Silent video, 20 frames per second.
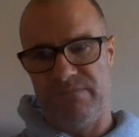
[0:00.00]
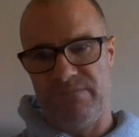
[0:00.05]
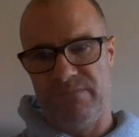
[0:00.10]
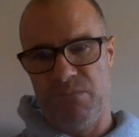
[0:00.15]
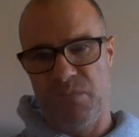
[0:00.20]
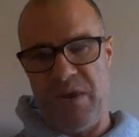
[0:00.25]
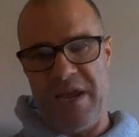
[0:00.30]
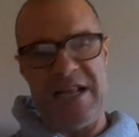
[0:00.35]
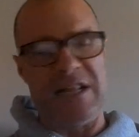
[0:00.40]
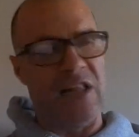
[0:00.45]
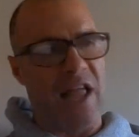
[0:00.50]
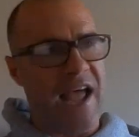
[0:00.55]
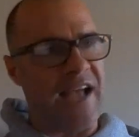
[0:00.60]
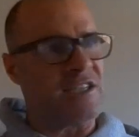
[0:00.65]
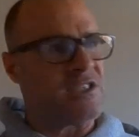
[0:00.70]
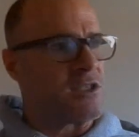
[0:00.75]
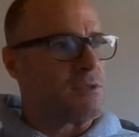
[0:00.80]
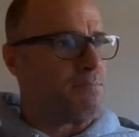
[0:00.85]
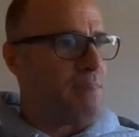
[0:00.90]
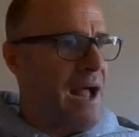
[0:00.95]
We
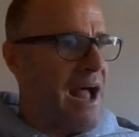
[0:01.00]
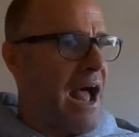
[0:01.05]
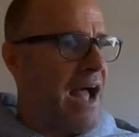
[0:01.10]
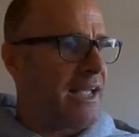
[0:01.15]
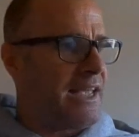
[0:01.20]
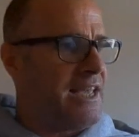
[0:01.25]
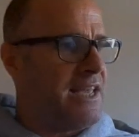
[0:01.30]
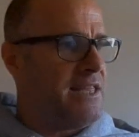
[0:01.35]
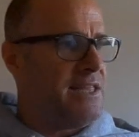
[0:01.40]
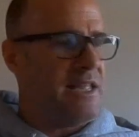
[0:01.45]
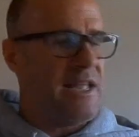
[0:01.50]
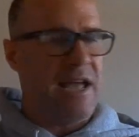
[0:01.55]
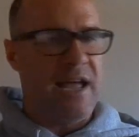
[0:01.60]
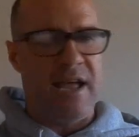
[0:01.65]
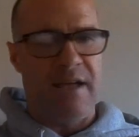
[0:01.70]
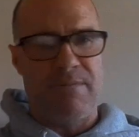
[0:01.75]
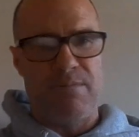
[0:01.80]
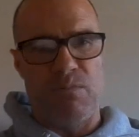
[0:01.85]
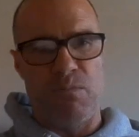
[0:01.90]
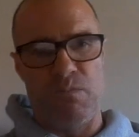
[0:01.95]
lack spark in
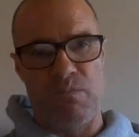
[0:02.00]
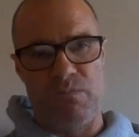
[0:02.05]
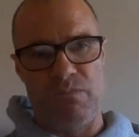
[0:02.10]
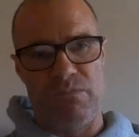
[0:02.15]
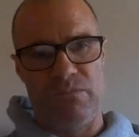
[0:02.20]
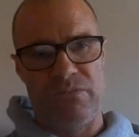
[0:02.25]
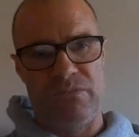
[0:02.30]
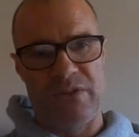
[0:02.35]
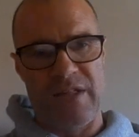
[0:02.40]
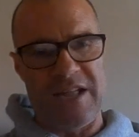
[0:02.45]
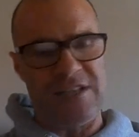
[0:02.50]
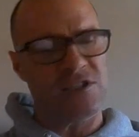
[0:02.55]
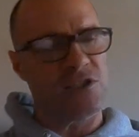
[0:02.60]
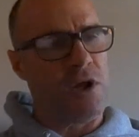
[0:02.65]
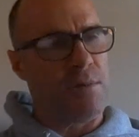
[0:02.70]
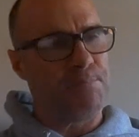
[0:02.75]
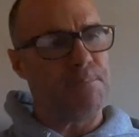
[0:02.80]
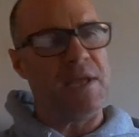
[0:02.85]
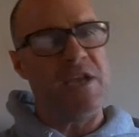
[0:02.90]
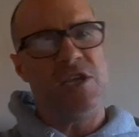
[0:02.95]
there. Let's
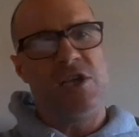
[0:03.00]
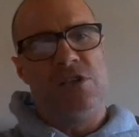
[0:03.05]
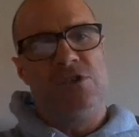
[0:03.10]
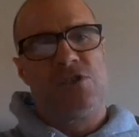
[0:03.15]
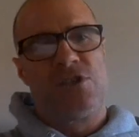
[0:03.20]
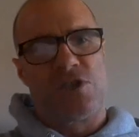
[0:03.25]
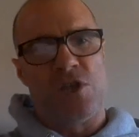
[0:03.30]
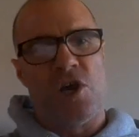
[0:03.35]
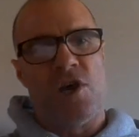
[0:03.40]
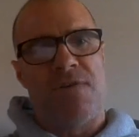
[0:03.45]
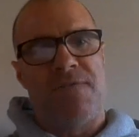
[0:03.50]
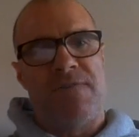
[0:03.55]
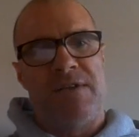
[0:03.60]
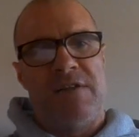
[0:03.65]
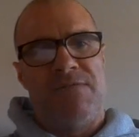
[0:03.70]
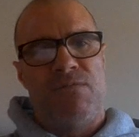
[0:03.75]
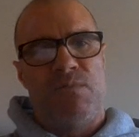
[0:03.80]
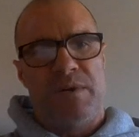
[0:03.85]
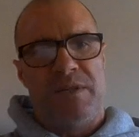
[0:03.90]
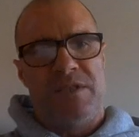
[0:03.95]
not be
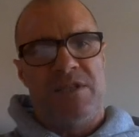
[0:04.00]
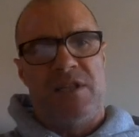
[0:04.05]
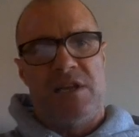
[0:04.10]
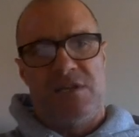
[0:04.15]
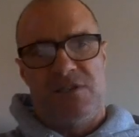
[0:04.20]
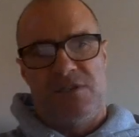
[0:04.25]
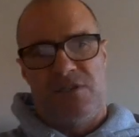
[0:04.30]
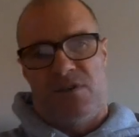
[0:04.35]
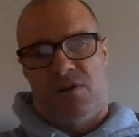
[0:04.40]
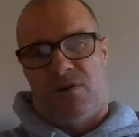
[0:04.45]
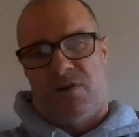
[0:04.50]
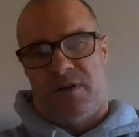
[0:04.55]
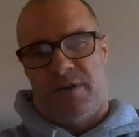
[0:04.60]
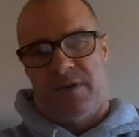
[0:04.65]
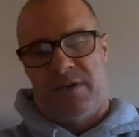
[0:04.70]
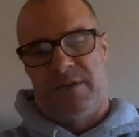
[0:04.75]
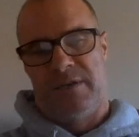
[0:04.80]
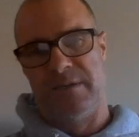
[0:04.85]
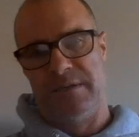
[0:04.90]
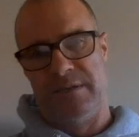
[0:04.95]
conservative with this
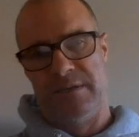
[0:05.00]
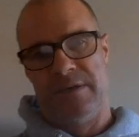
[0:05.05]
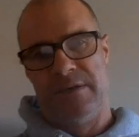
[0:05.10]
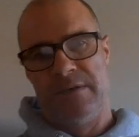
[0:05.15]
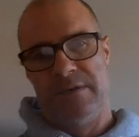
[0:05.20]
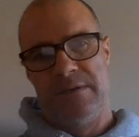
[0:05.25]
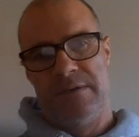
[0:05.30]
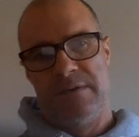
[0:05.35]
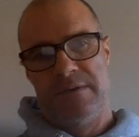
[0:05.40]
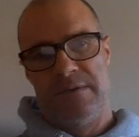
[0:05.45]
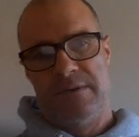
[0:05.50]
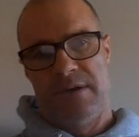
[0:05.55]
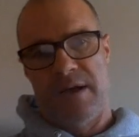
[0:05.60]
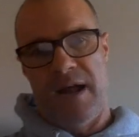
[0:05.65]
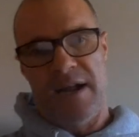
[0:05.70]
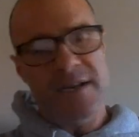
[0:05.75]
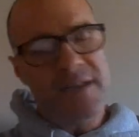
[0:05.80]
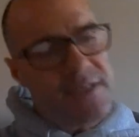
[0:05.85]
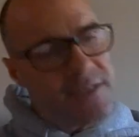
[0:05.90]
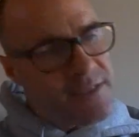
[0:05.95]
guy.
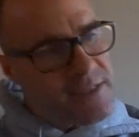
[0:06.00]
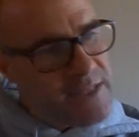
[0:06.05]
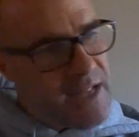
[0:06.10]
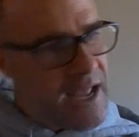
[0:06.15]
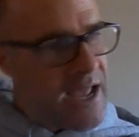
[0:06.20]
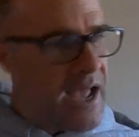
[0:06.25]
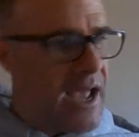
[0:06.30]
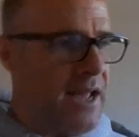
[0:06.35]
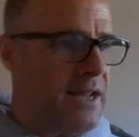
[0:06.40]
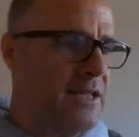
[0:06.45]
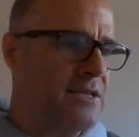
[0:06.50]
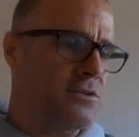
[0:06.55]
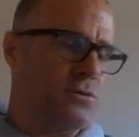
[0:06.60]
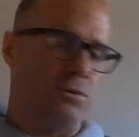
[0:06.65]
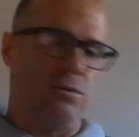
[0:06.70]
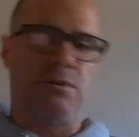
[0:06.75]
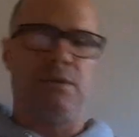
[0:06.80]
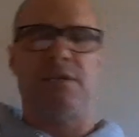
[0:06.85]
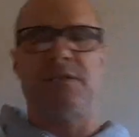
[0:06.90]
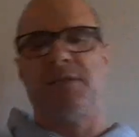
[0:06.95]
Understand there's
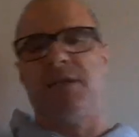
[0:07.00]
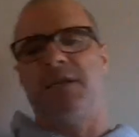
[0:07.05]
all this